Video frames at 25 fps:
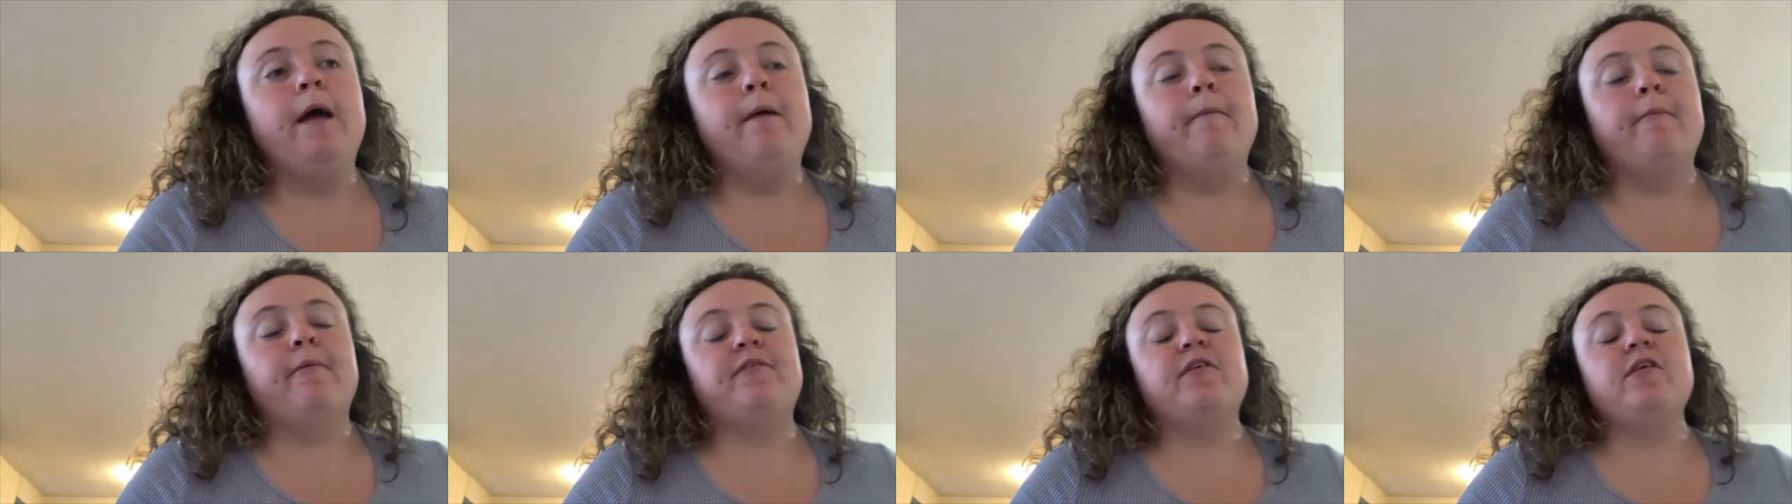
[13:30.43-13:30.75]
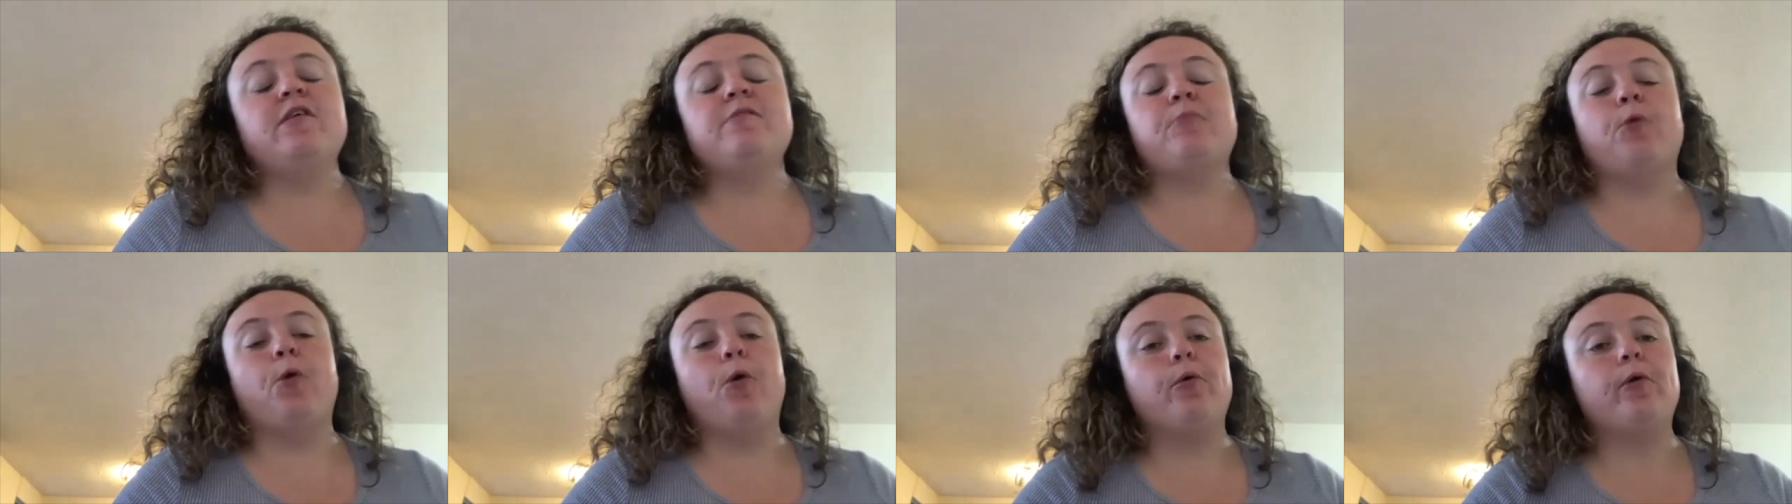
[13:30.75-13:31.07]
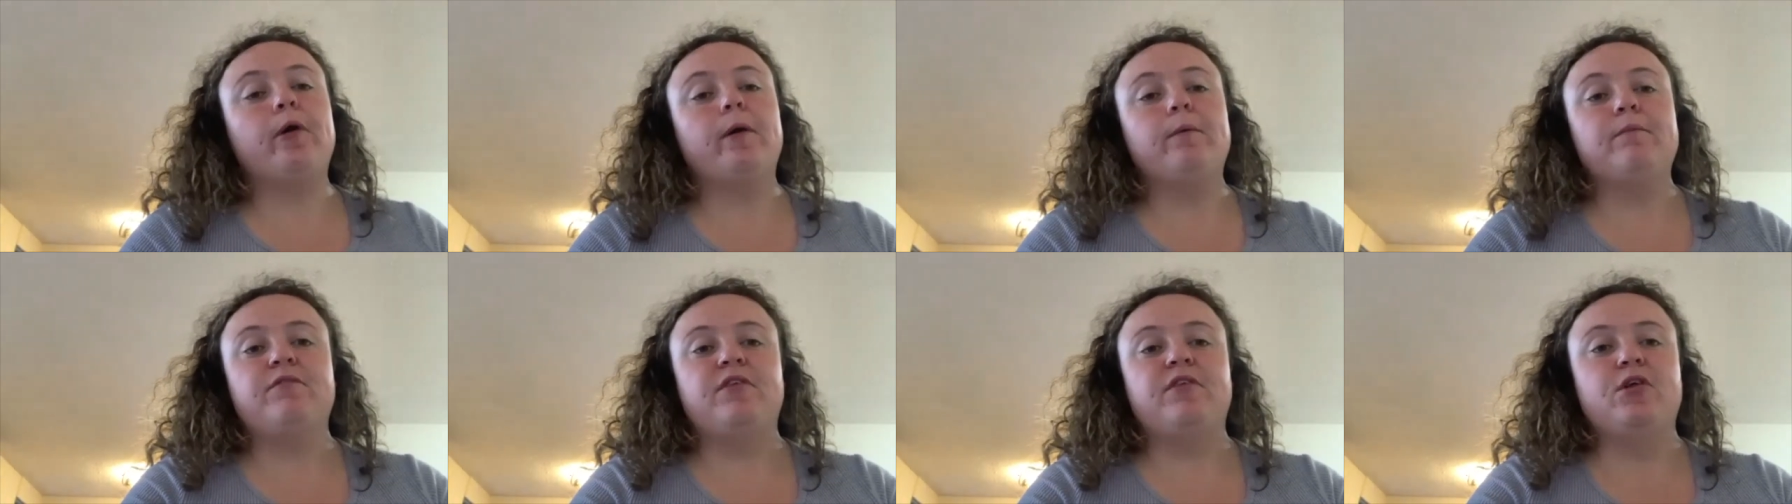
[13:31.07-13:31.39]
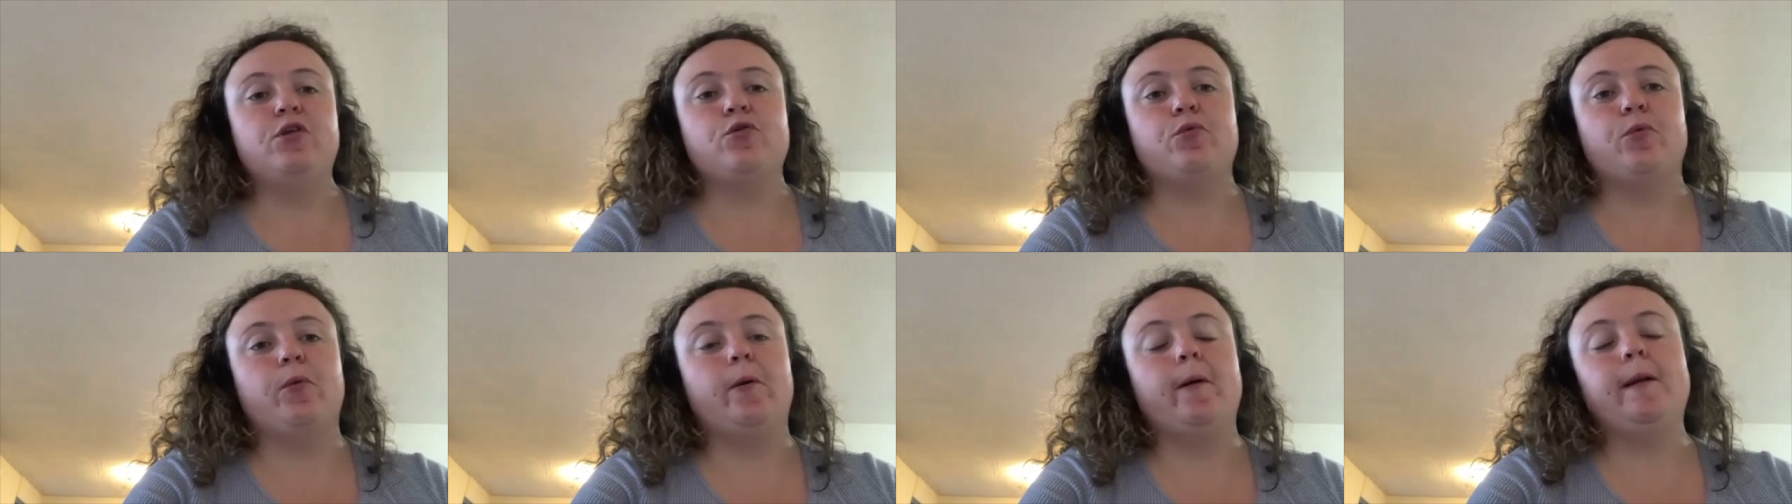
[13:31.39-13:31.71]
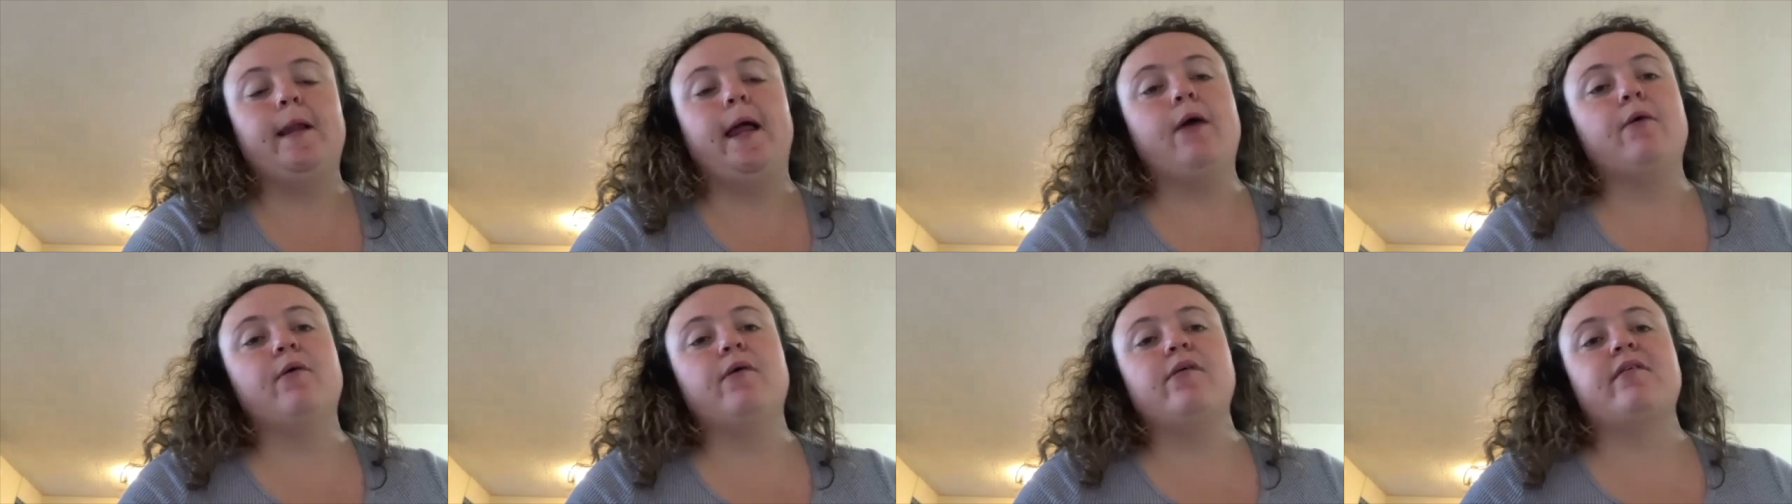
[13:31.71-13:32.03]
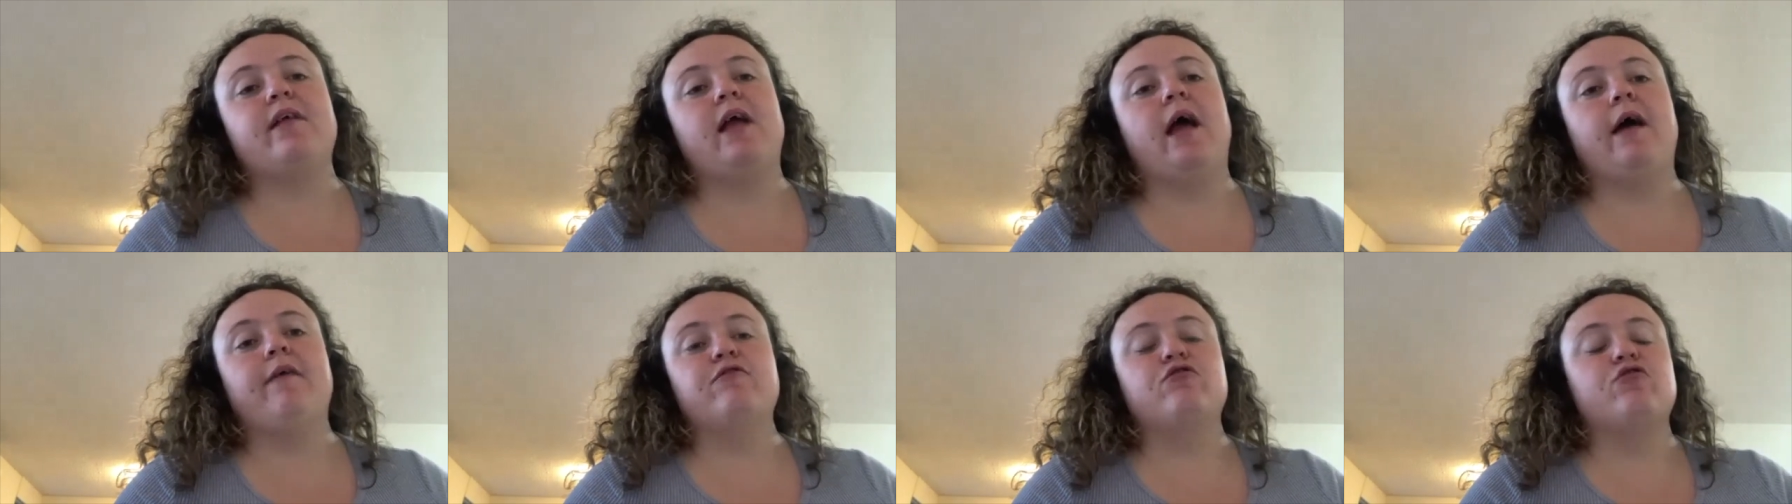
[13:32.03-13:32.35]
But this program feature will allow us
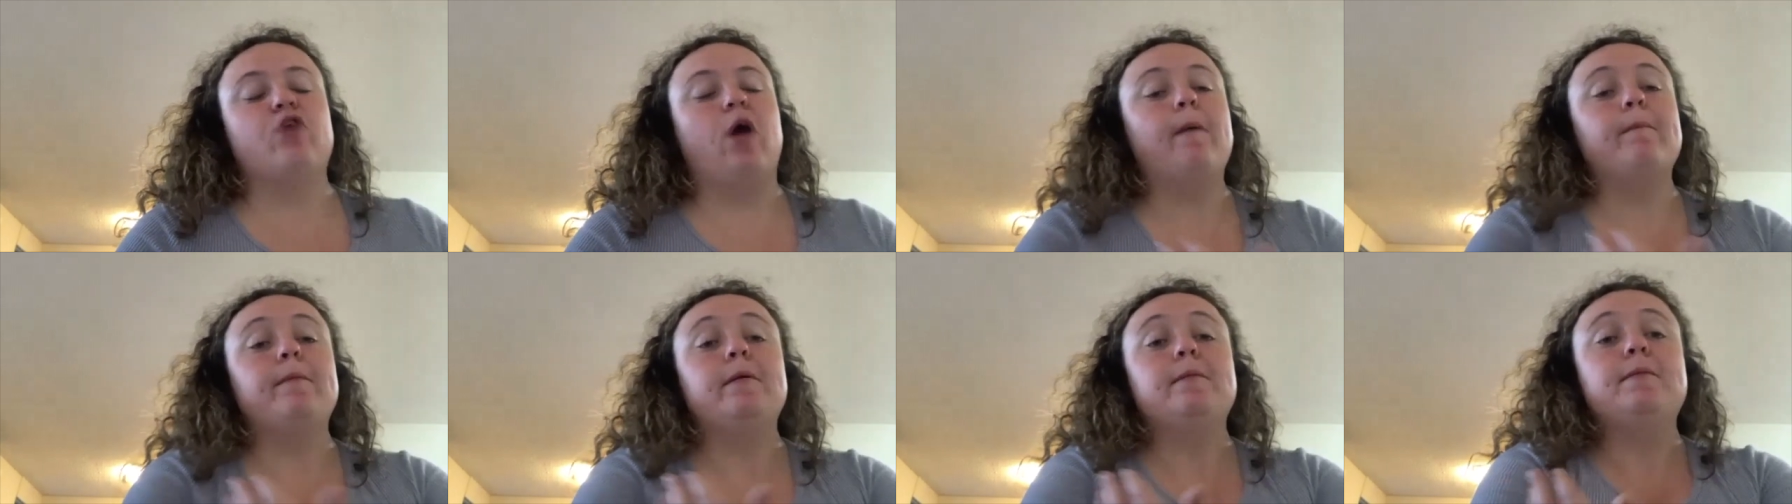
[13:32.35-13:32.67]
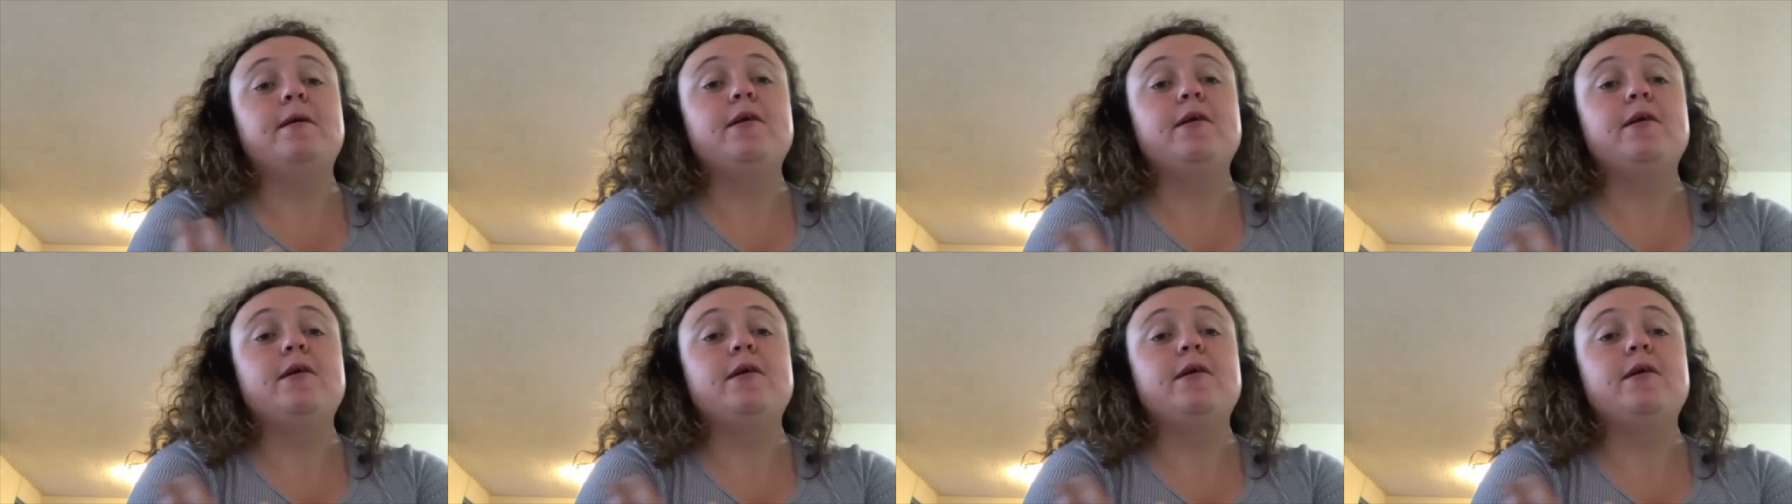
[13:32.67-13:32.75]
to have drop-in